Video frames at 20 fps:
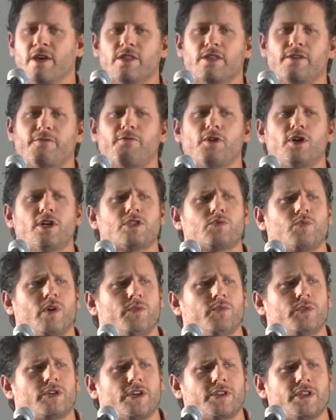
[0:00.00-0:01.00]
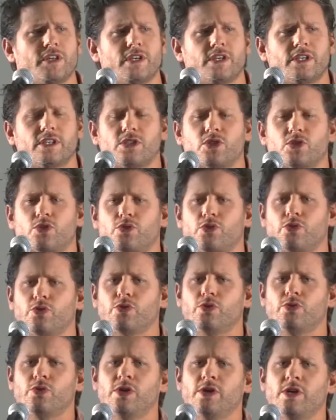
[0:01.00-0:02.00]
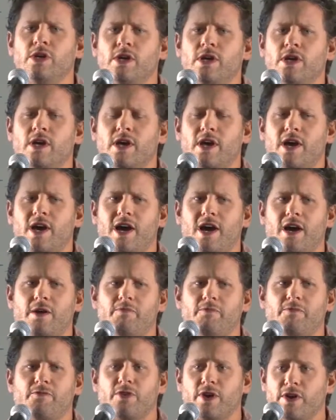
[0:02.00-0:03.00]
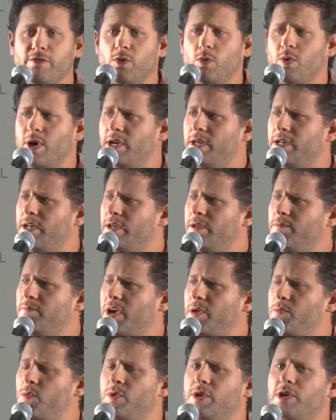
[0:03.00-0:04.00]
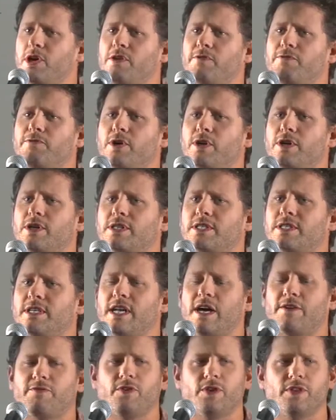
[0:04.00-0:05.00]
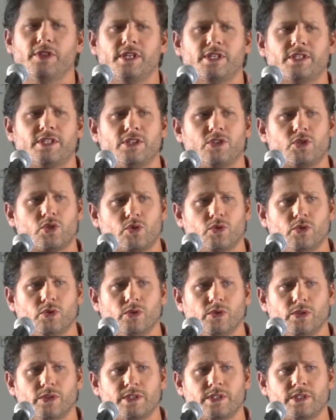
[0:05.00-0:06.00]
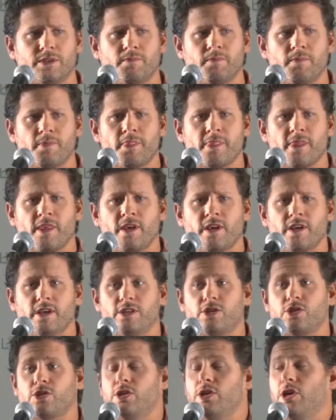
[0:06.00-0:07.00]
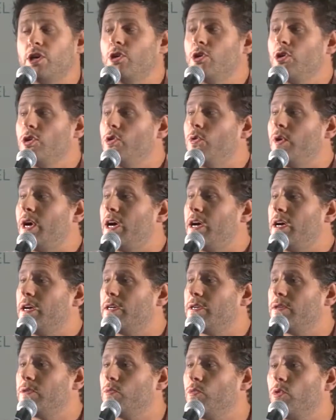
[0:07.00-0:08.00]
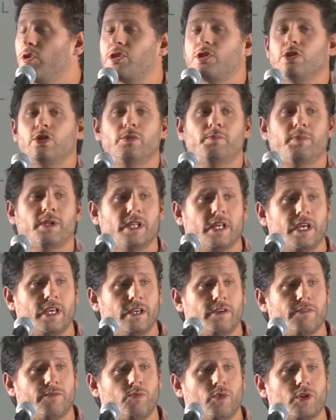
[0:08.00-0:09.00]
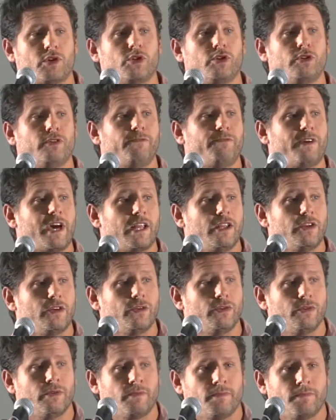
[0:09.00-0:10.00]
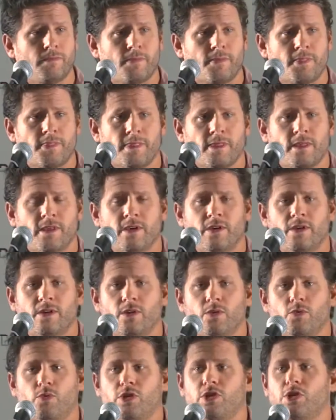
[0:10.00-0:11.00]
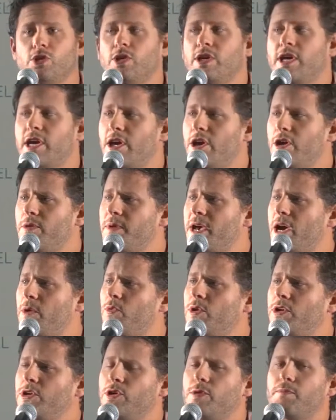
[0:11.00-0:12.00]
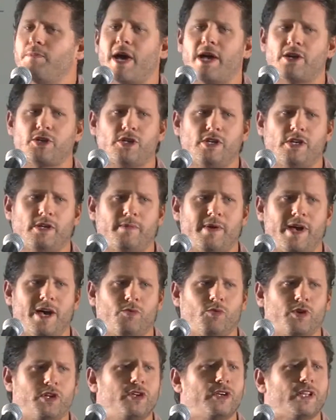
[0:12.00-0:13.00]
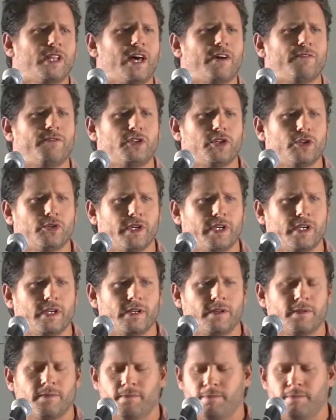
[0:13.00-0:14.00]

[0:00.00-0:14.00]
The first one, which I think is true um, for everyone, and, and maybe we don't focus enough on this in schools, is to know who you are. What do you believe? What do you value? What do you care about? What are you passionate about? What do you love doing?